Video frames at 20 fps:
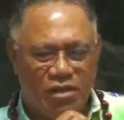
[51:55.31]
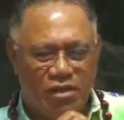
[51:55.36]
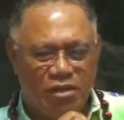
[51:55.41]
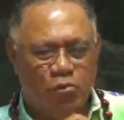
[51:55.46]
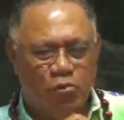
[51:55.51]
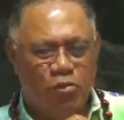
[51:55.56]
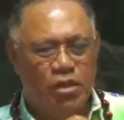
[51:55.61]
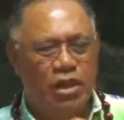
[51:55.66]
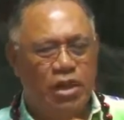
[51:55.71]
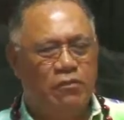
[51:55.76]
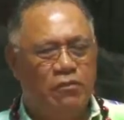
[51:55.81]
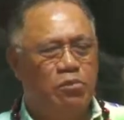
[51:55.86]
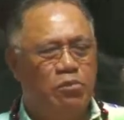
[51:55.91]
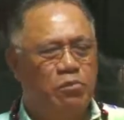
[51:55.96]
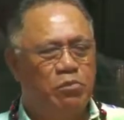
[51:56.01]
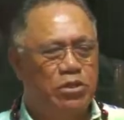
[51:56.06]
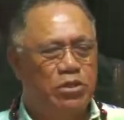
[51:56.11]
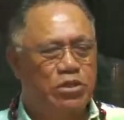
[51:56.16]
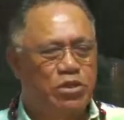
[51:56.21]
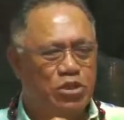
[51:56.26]
we have to
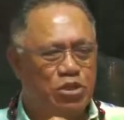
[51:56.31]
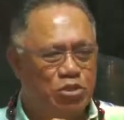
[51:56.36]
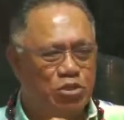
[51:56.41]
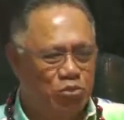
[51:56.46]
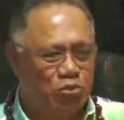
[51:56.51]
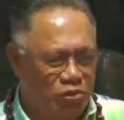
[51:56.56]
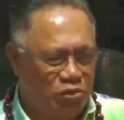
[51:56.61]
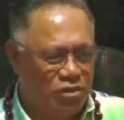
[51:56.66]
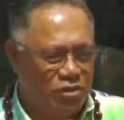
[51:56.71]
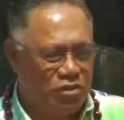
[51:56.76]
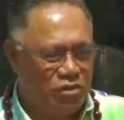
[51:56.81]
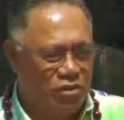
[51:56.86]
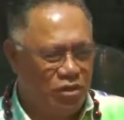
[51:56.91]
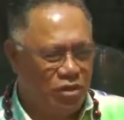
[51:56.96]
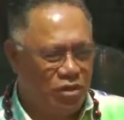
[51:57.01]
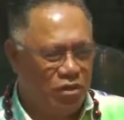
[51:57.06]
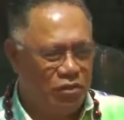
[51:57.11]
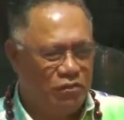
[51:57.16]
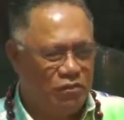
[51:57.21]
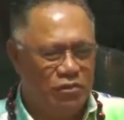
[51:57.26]
be stewards
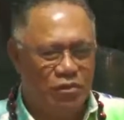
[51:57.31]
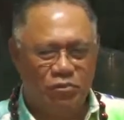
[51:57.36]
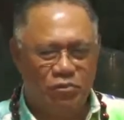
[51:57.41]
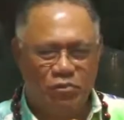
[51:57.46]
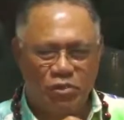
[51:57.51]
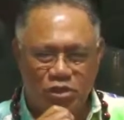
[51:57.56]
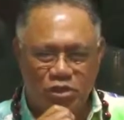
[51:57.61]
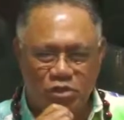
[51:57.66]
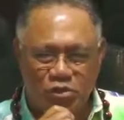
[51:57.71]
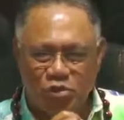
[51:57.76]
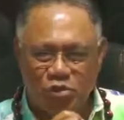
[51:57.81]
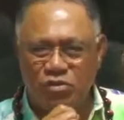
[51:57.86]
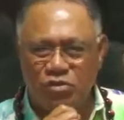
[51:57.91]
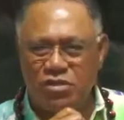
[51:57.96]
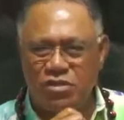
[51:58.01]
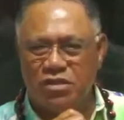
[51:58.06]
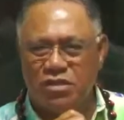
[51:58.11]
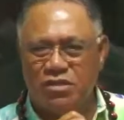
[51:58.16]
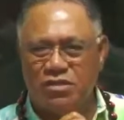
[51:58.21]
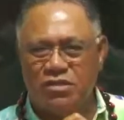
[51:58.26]
of the
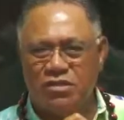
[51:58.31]
resources.